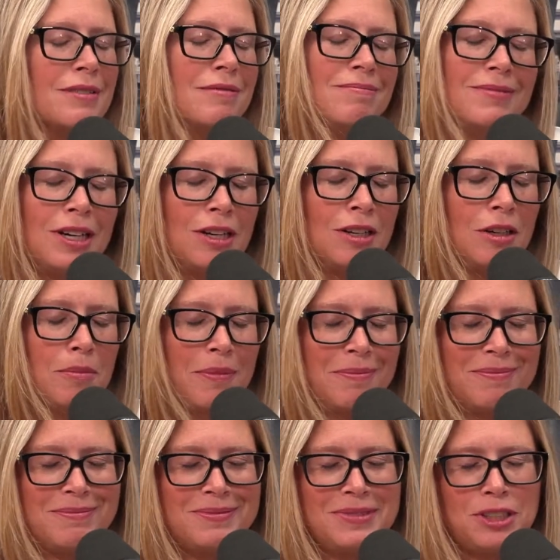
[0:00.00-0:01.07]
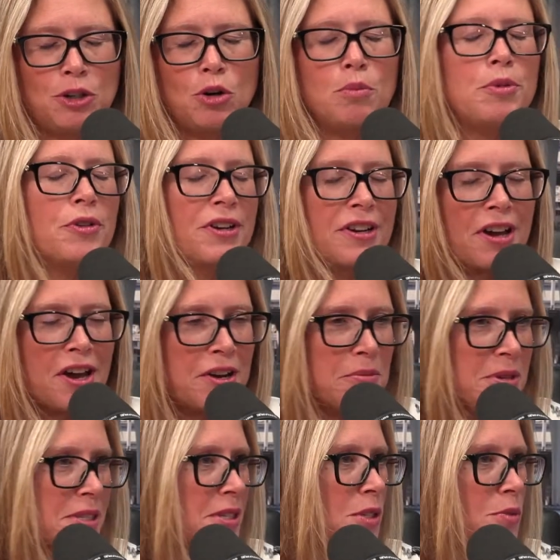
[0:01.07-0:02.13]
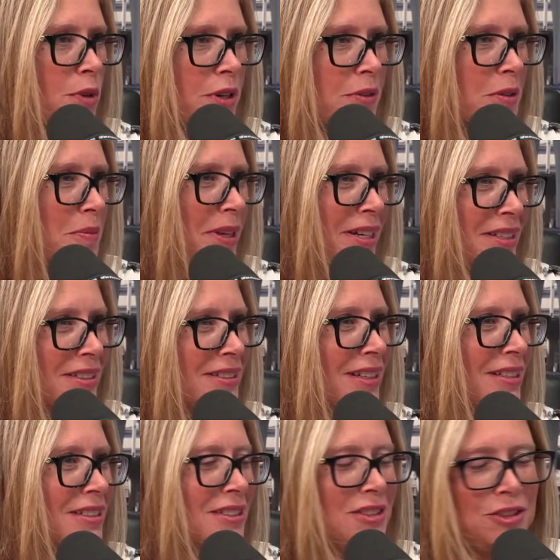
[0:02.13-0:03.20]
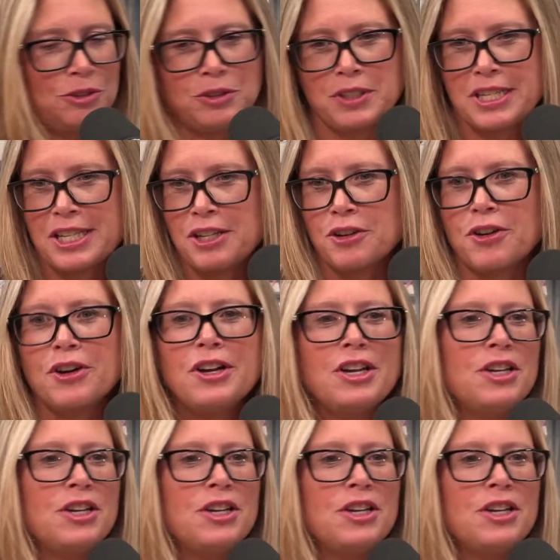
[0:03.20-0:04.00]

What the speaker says: Opioid Anonymous is one of them that you see, or,